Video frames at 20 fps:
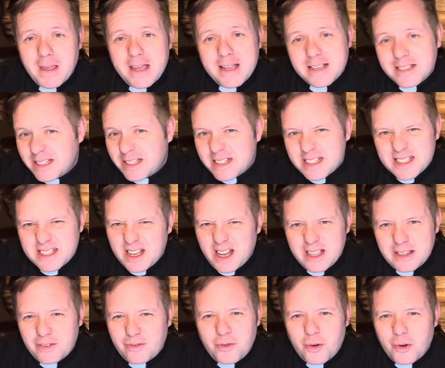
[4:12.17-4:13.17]
Set
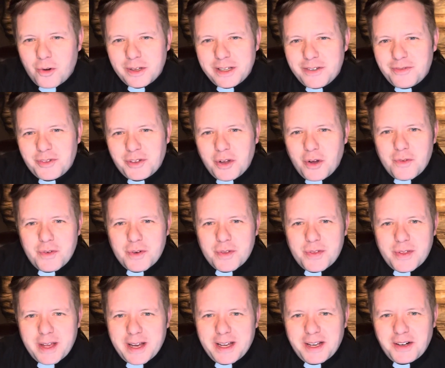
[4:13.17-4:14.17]
aside the four-leaf clover
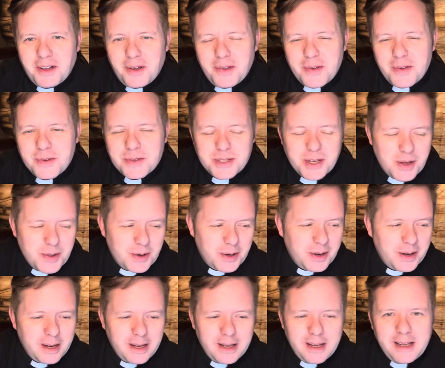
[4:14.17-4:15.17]
thing and all those
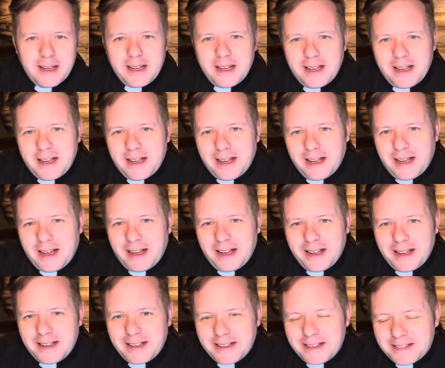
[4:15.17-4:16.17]
other uh,
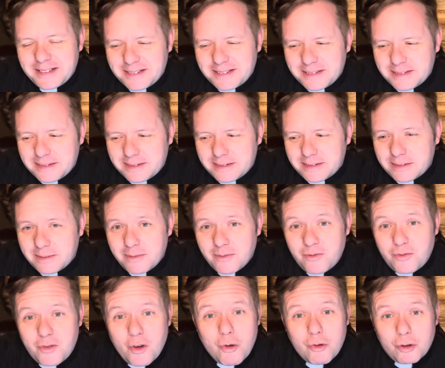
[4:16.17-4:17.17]

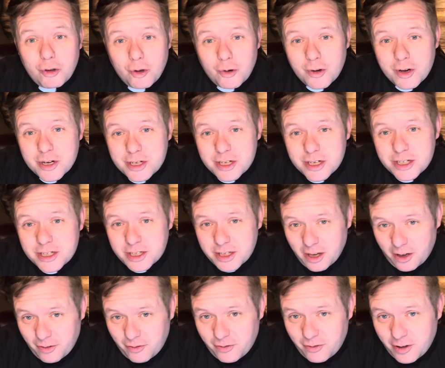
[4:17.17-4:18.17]
folklorish
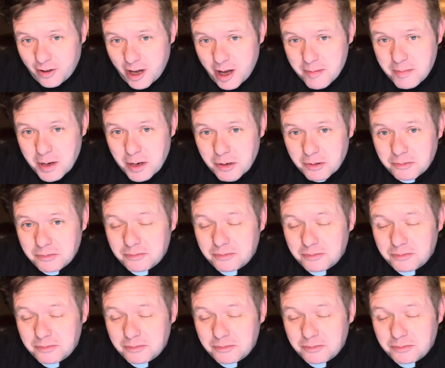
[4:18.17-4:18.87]
stuff about